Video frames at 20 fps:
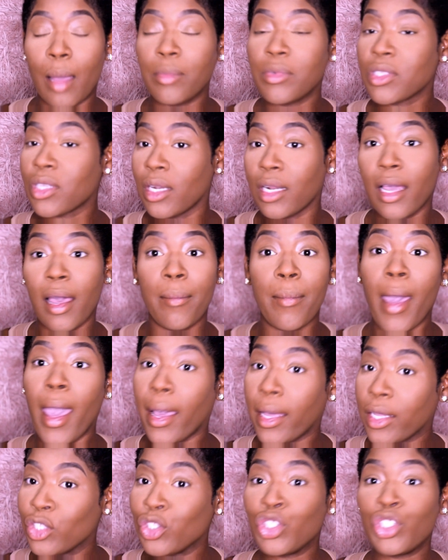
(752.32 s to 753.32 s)
I'm just going to come
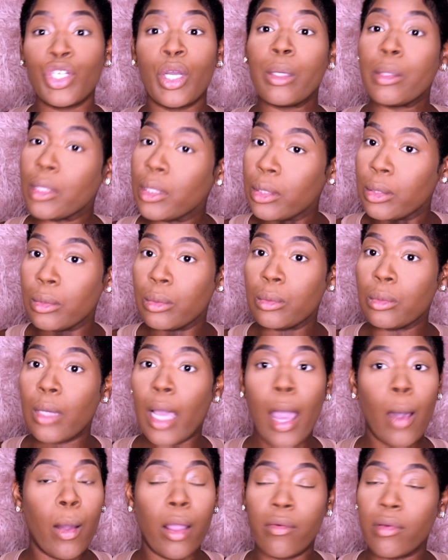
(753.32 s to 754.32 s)
back and show you
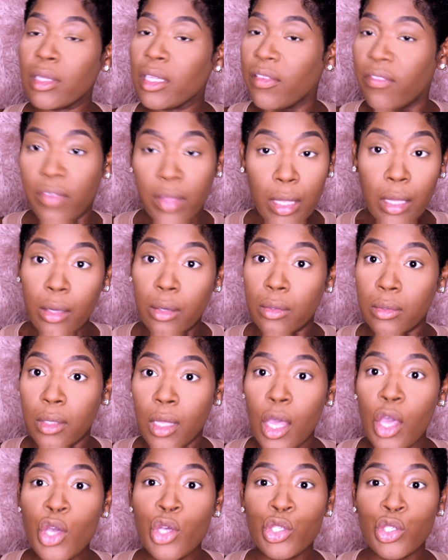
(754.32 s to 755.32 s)
how I really
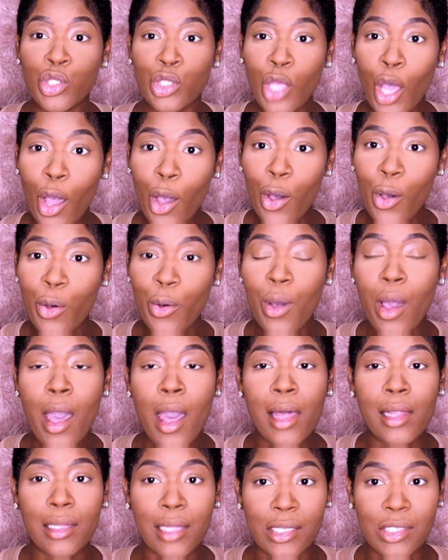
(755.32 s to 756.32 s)
feel.
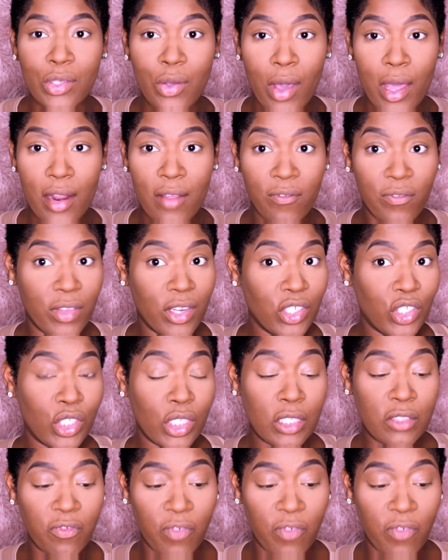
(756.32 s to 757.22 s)
So let's go ahead and finish